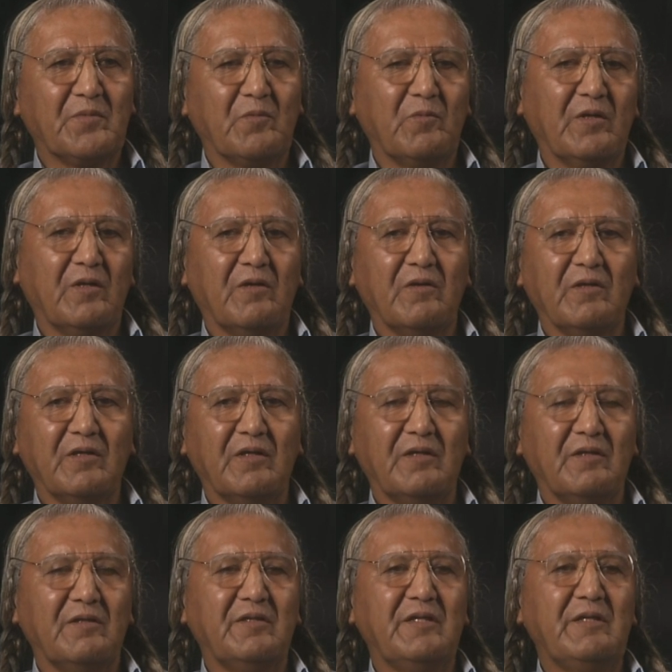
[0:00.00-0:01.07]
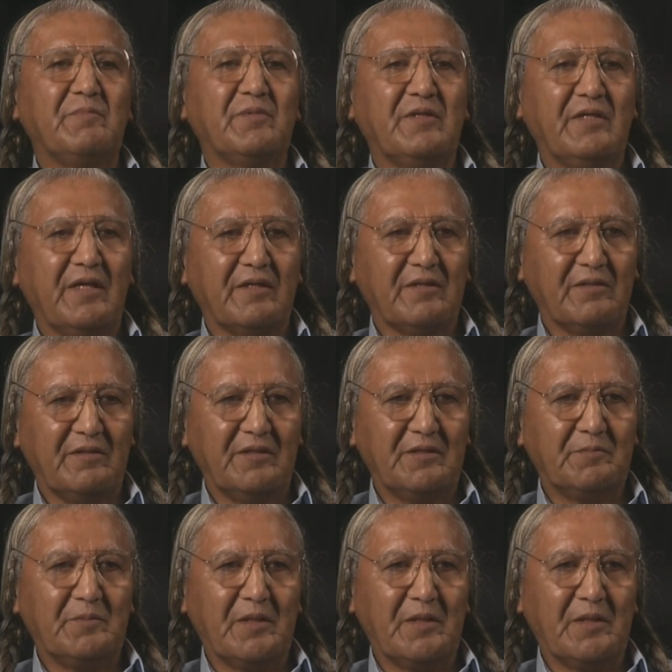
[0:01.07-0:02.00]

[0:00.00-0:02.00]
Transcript: We are in deep debt to these